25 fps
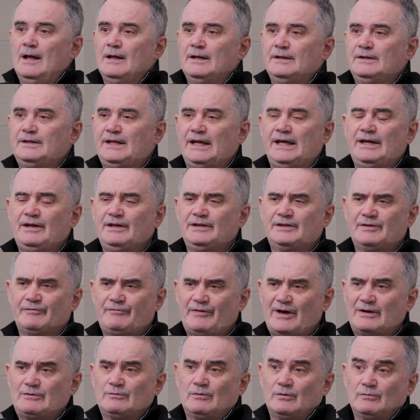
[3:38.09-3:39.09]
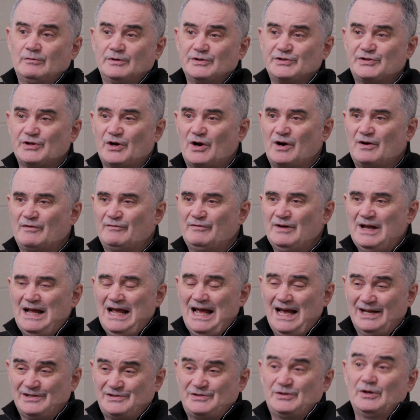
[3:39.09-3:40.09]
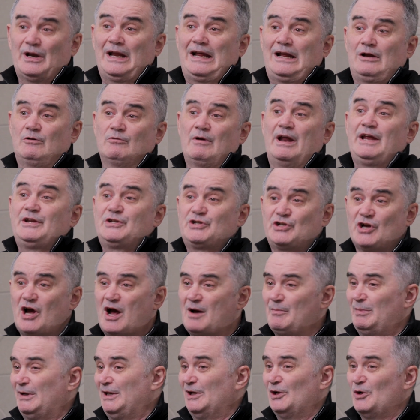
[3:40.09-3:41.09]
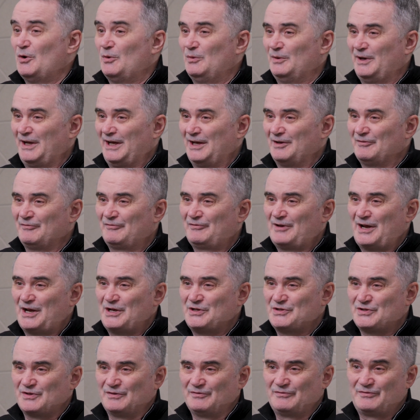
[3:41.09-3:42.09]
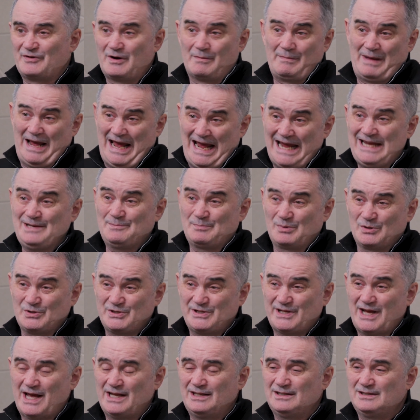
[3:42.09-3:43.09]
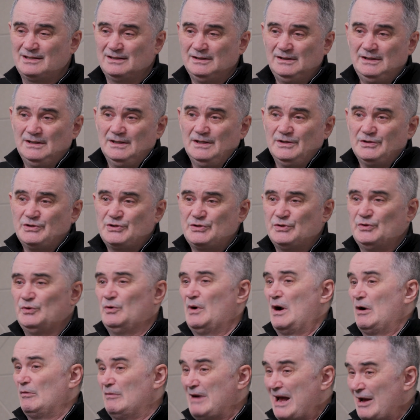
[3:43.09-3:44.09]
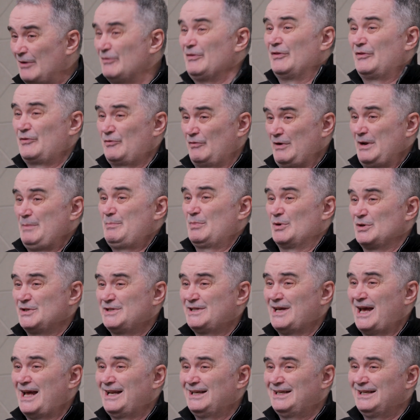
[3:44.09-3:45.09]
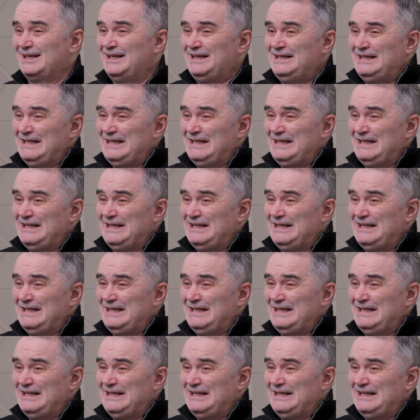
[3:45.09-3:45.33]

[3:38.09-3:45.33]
The Federal Reserve has done a great job in lowering inflation from 8% to around 3%.